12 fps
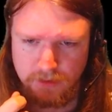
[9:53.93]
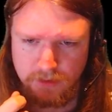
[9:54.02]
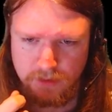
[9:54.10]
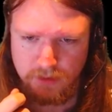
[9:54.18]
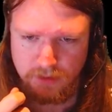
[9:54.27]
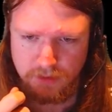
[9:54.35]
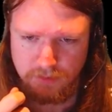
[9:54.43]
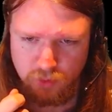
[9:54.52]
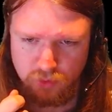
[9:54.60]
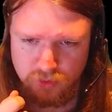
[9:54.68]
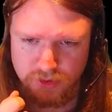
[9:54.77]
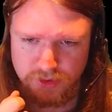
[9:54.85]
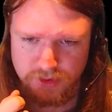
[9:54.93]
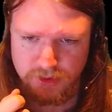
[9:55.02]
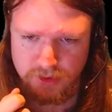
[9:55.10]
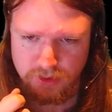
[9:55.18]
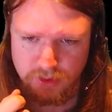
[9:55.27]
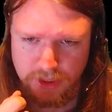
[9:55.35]
And Mordred is
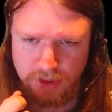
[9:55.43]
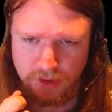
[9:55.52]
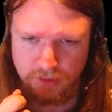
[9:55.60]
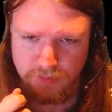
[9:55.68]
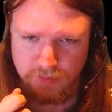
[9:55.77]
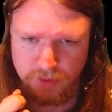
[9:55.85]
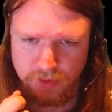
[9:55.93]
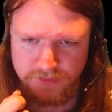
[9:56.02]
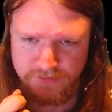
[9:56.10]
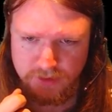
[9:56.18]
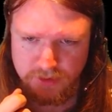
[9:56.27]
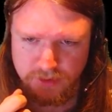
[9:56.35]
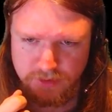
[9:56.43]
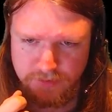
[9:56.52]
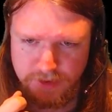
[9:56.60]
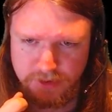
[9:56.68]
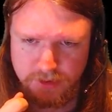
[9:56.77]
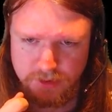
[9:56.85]
still getting a bonus versus
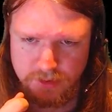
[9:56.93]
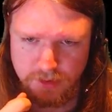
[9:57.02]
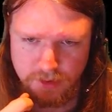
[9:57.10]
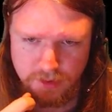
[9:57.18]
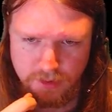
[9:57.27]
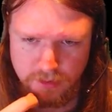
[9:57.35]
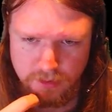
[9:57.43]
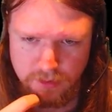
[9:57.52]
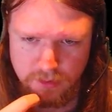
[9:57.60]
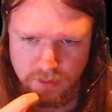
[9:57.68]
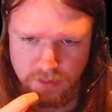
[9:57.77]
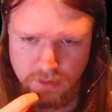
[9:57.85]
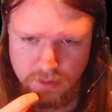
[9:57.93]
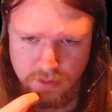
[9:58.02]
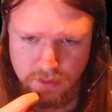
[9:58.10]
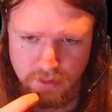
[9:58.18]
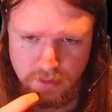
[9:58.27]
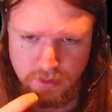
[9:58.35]
beasts. Yeah.
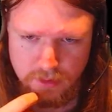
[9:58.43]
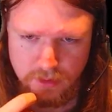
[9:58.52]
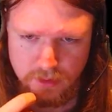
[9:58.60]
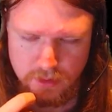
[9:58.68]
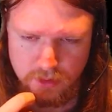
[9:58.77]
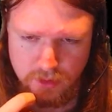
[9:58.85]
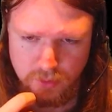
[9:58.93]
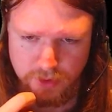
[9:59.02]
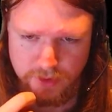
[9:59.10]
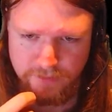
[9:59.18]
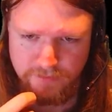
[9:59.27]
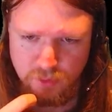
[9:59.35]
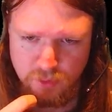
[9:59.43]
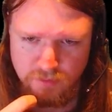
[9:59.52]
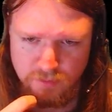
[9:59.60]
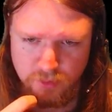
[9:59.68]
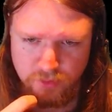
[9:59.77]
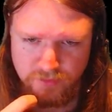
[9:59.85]
Kind of want to give you more
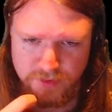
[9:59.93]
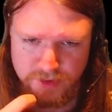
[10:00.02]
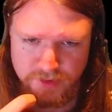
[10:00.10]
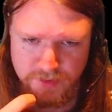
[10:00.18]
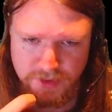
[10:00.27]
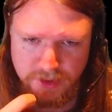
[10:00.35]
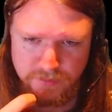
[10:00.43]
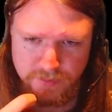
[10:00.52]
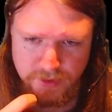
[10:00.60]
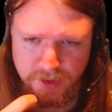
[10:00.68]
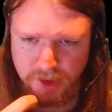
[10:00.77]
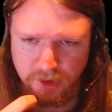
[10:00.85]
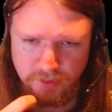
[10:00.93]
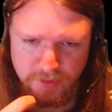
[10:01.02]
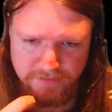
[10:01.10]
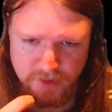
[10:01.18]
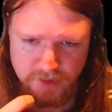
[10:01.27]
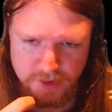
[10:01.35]
movement speed, but then you'd be
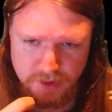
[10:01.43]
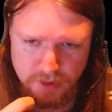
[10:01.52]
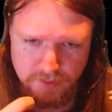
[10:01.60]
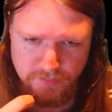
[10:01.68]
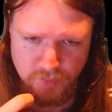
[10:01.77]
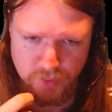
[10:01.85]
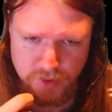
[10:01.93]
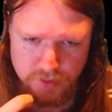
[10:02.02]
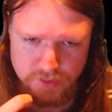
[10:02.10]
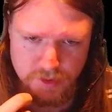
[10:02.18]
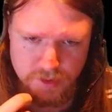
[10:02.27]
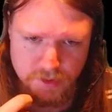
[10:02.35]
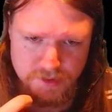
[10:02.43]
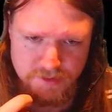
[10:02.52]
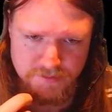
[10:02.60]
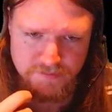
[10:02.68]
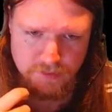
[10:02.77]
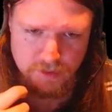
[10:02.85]
faster than everyone else. No, this is fine.